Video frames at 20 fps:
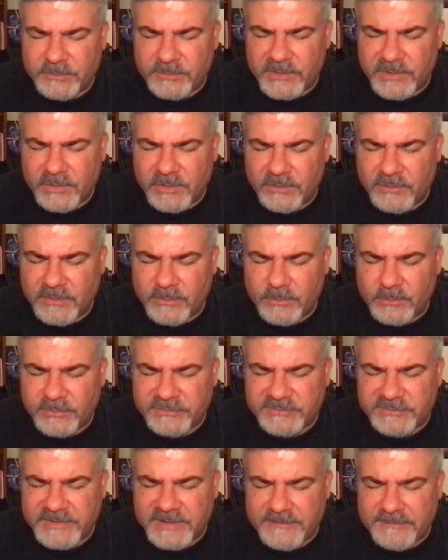we know that we're
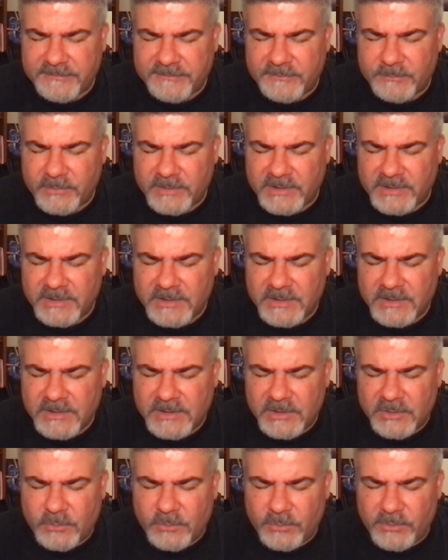safe and we,
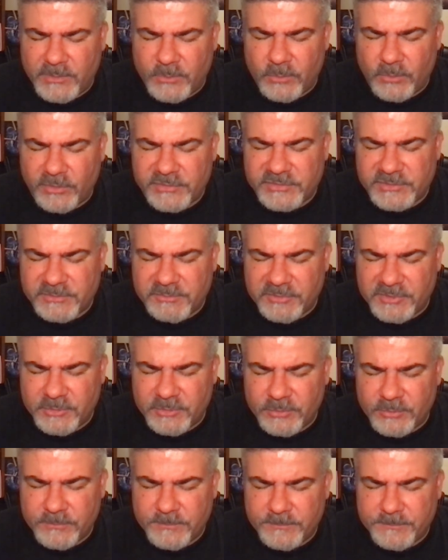we worship you.